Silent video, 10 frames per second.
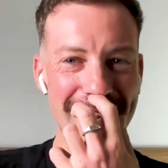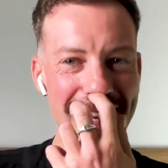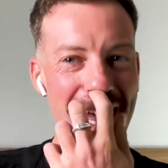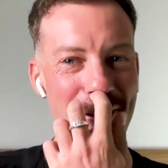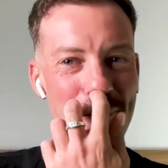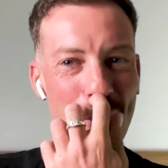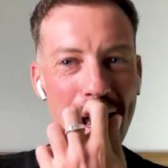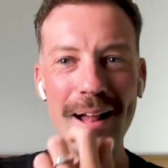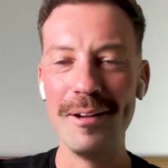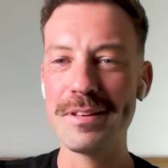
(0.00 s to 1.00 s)
yeah,
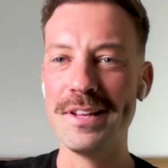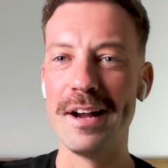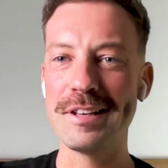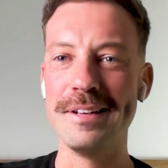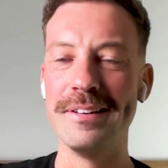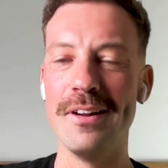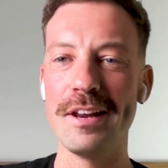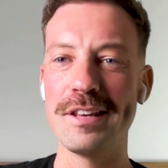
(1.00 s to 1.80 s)
well, it was nice and